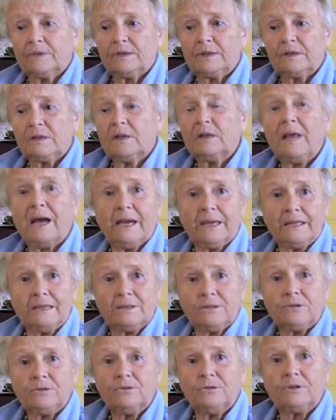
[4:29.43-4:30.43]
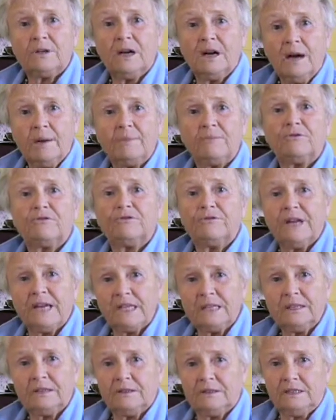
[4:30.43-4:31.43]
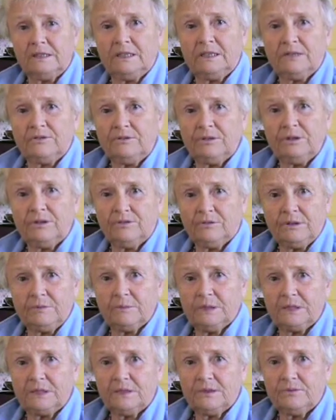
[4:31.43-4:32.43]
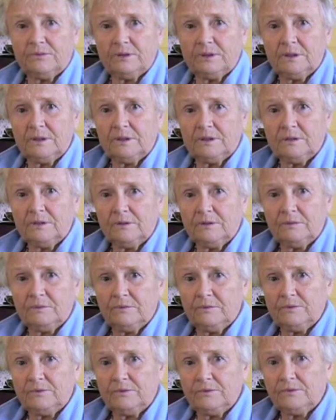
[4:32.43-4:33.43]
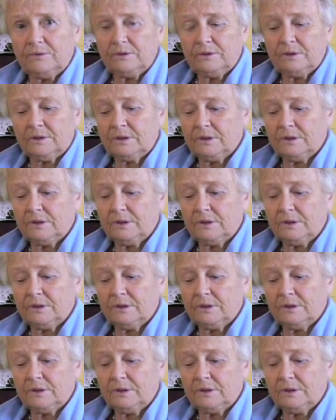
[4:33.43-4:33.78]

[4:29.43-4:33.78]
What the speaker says: clients who come regularly every 3 months for